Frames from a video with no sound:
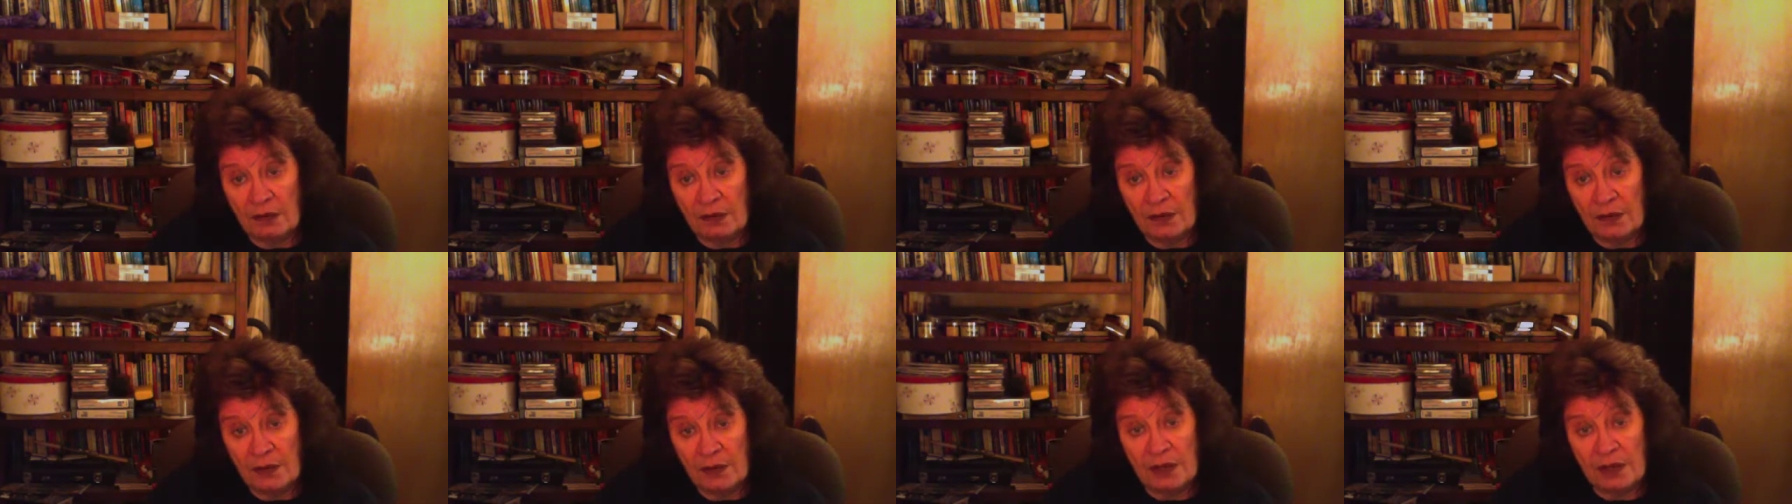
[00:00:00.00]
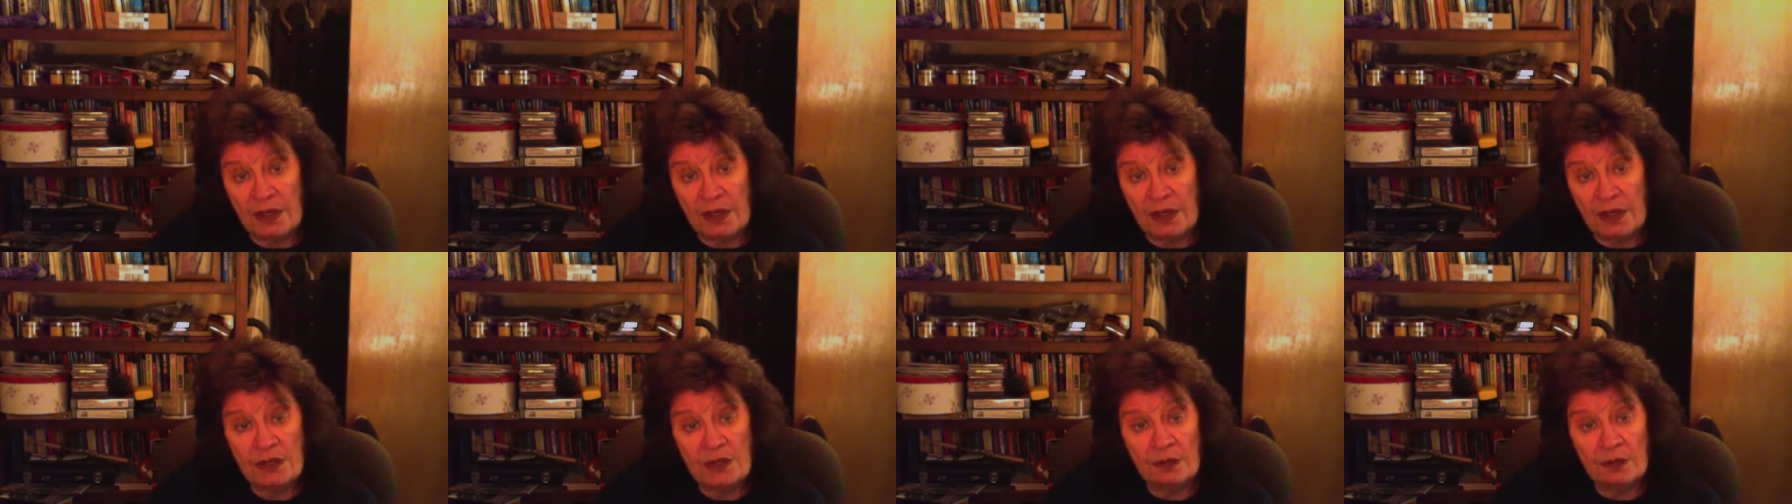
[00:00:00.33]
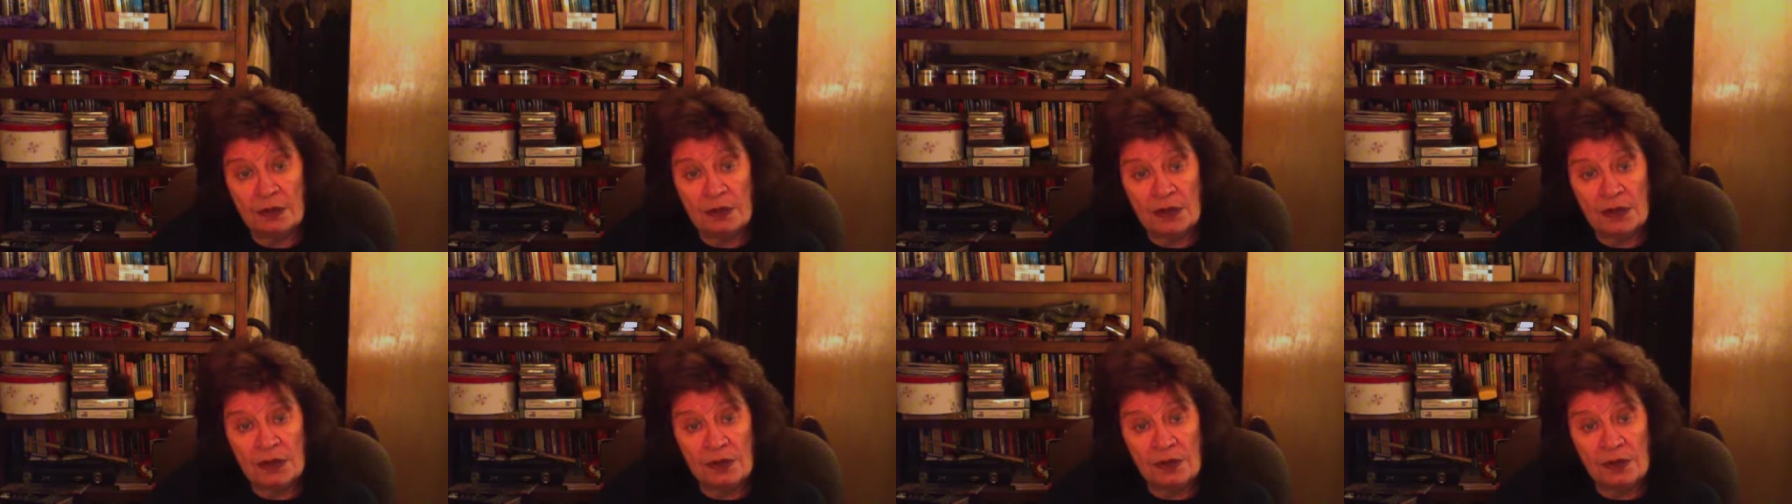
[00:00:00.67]
traditional
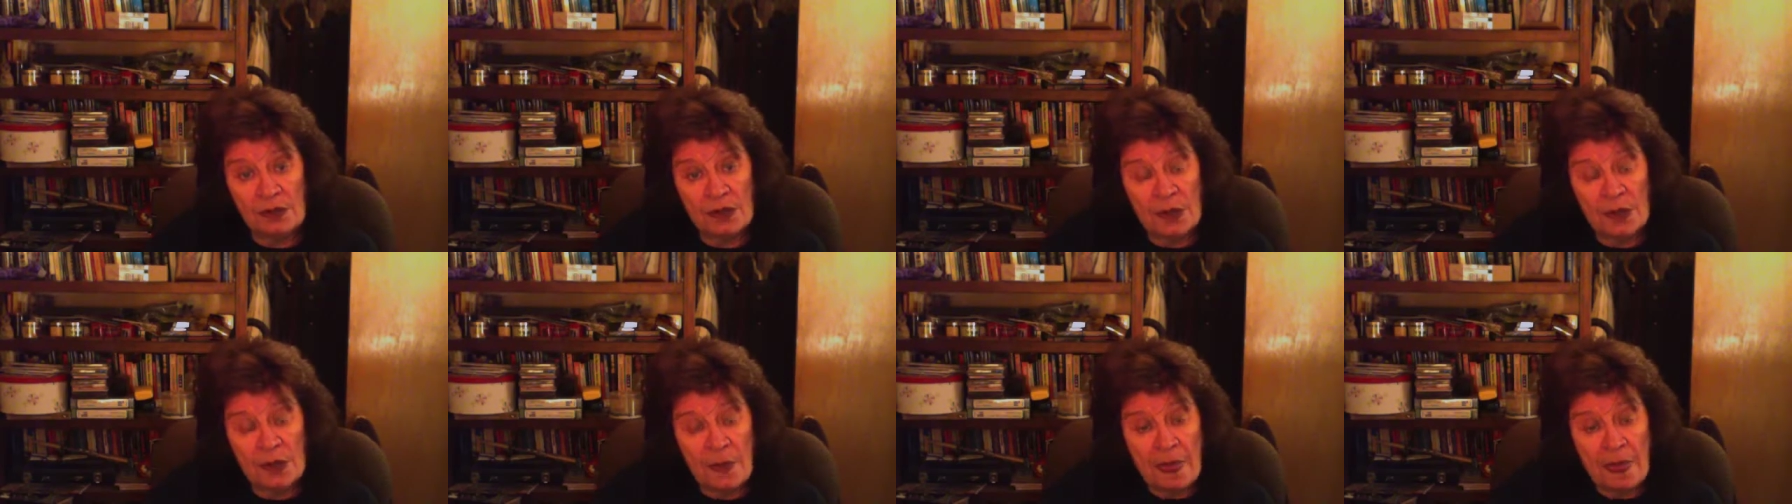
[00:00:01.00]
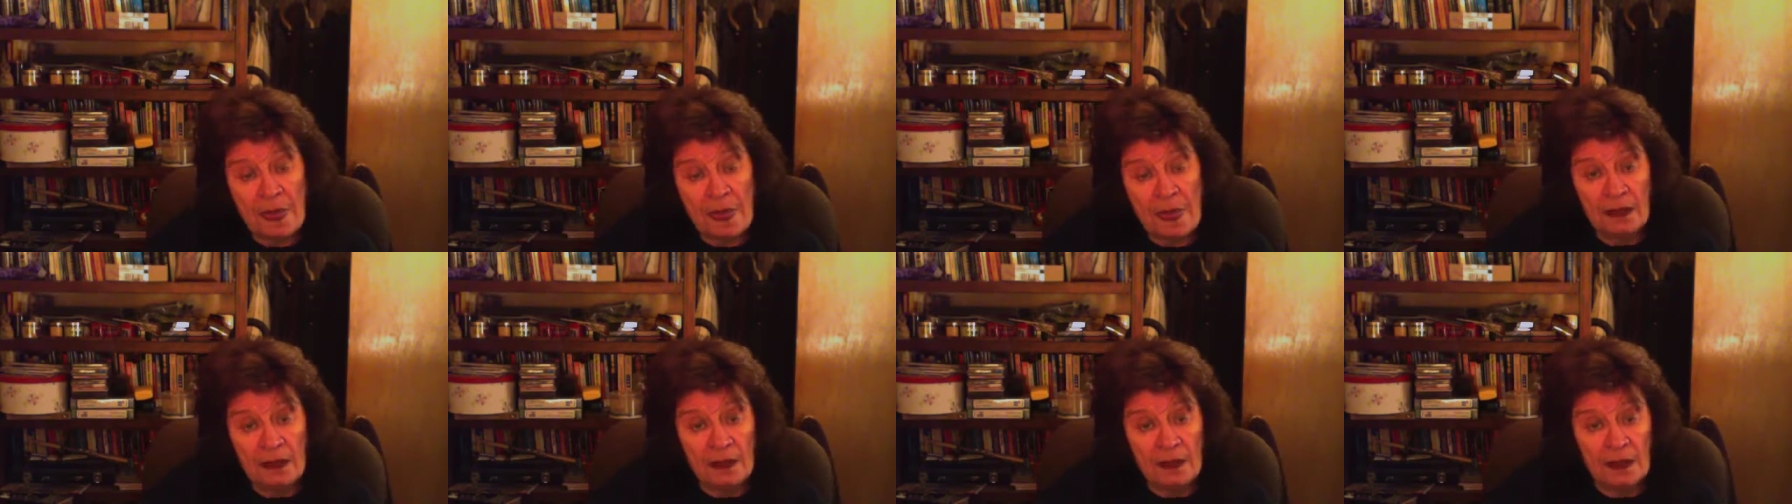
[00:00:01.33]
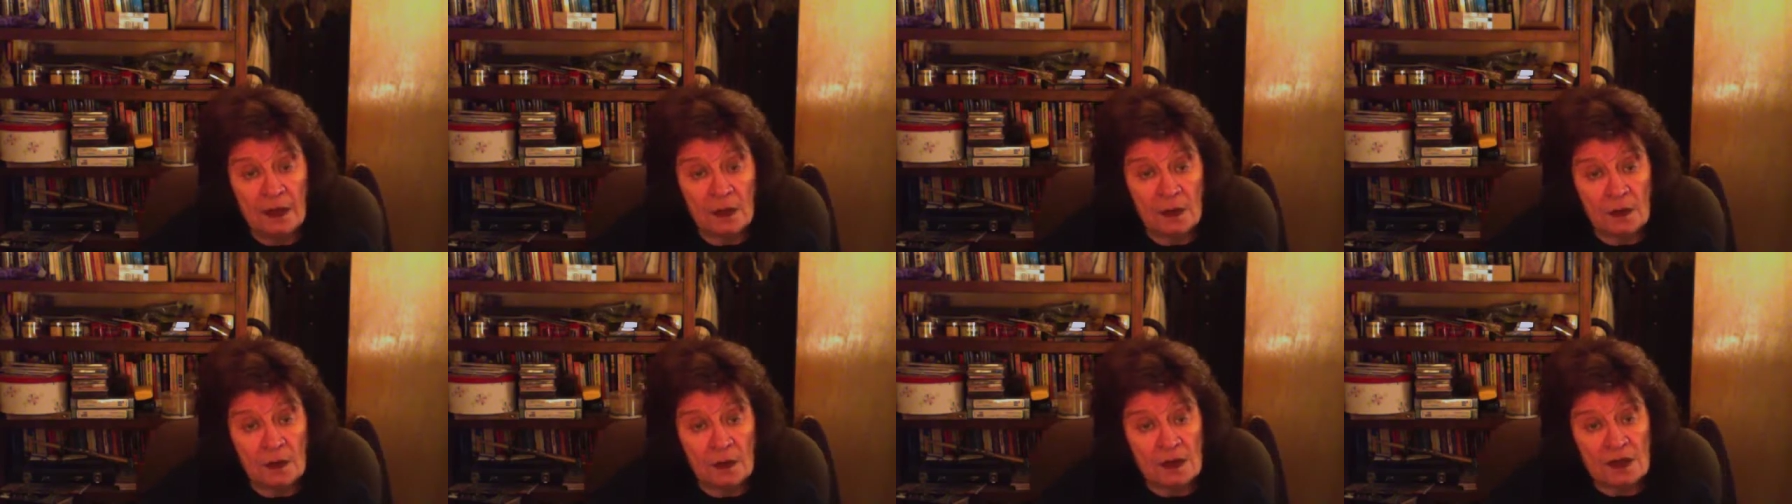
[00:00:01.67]
blues,
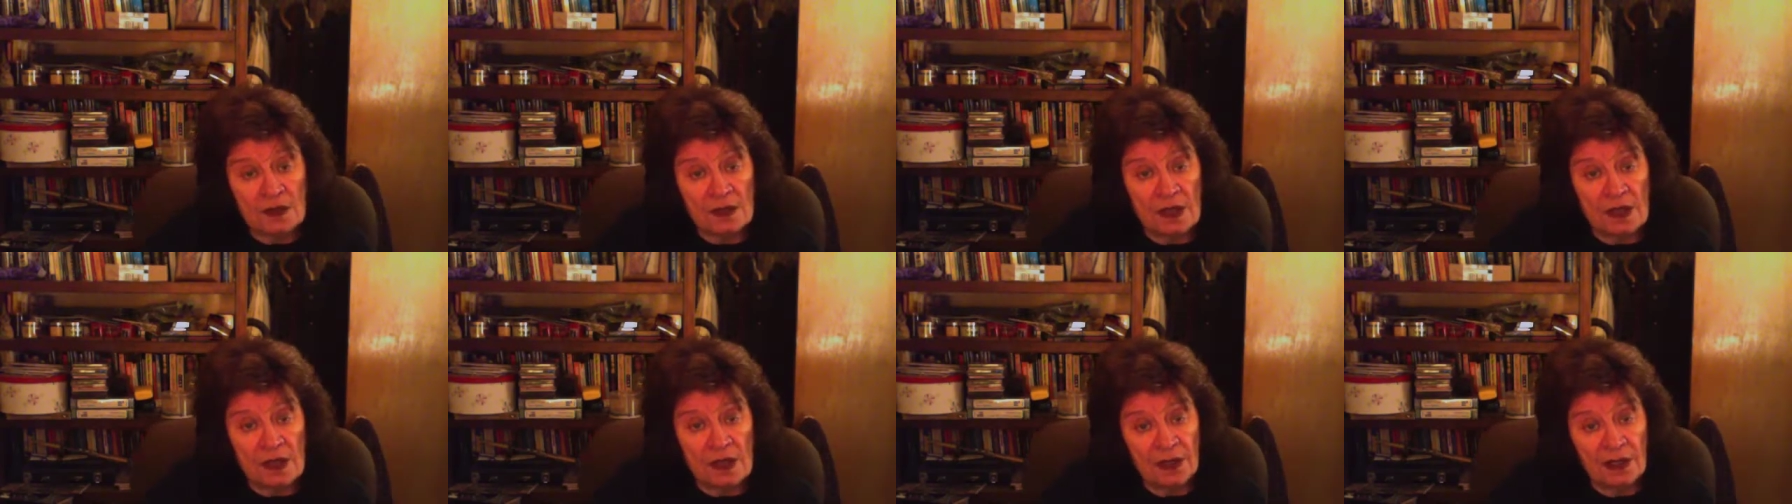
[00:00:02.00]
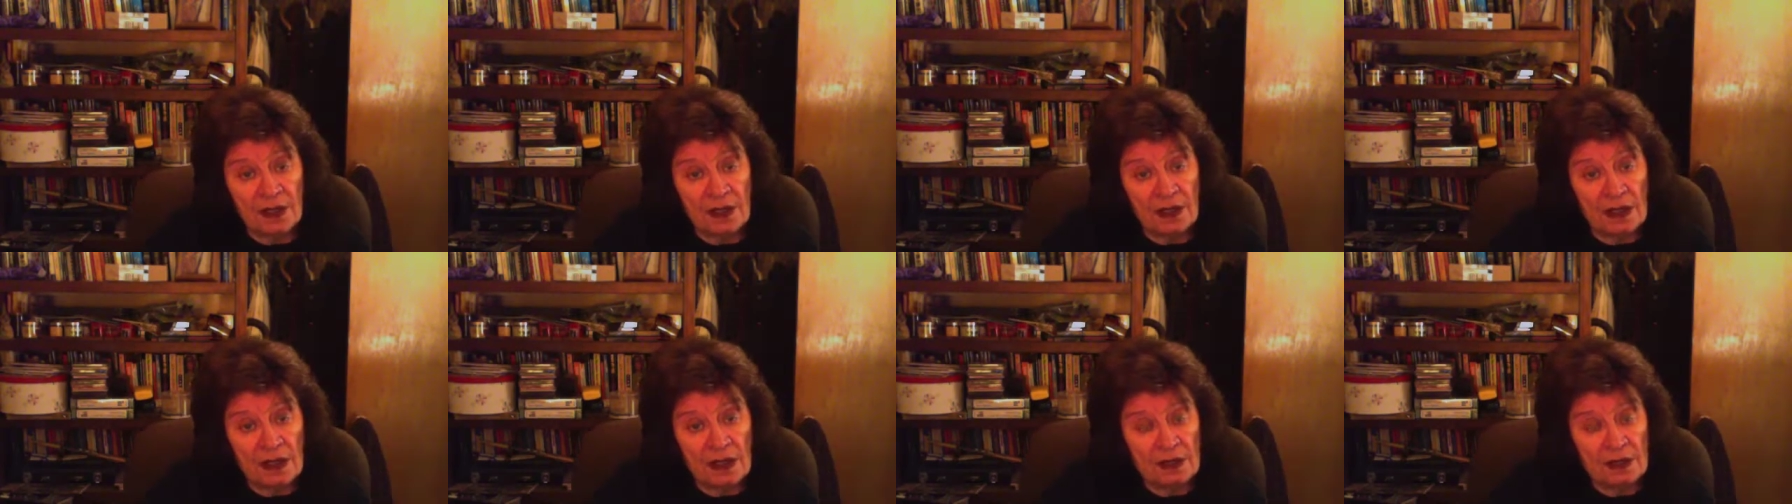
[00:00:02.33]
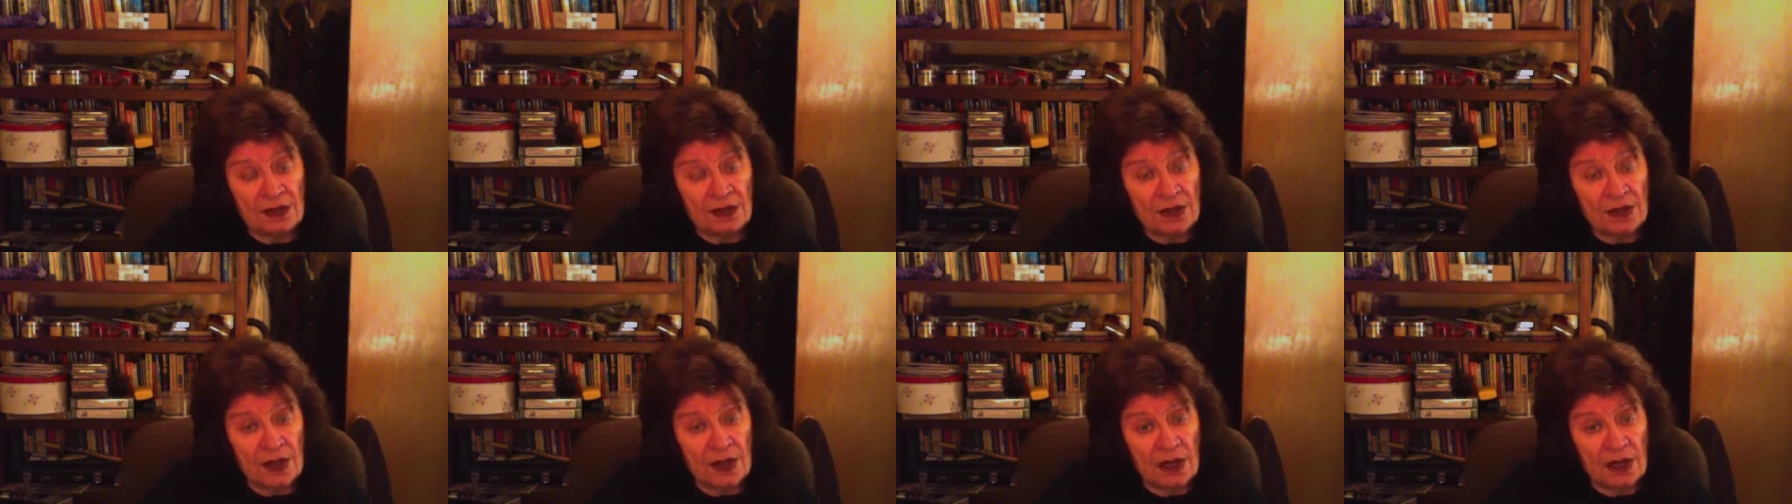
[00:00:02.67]
to something
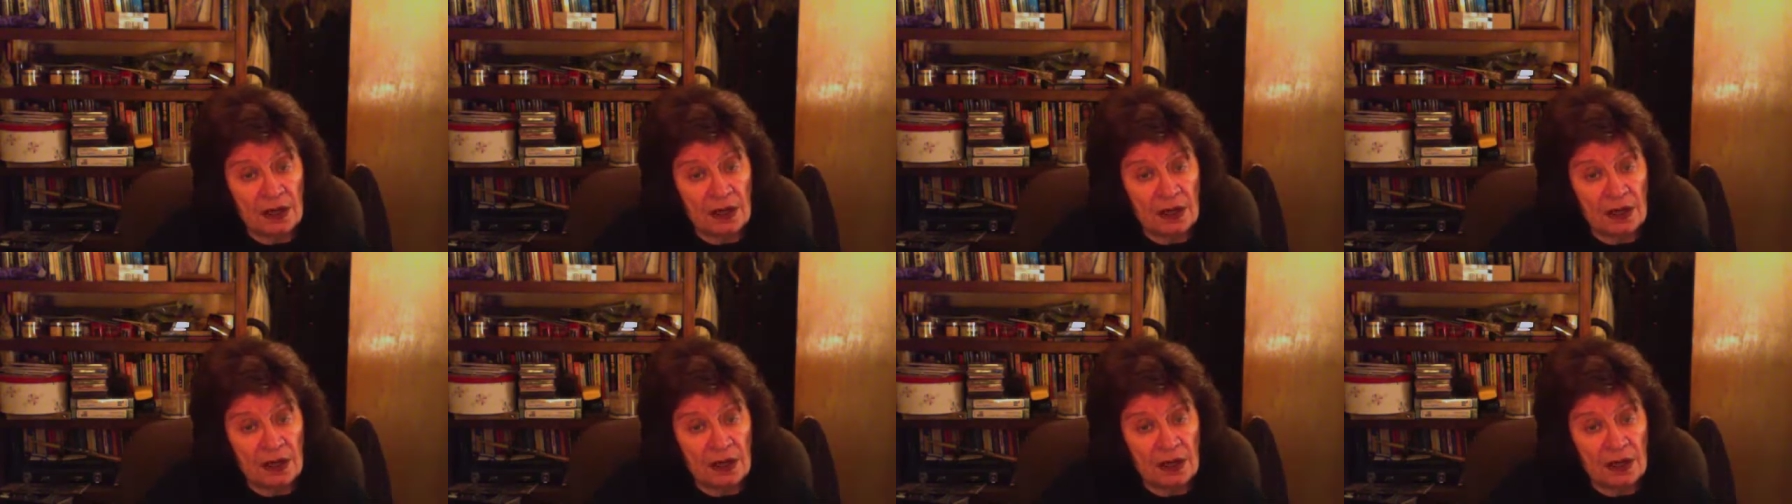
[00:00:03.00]
as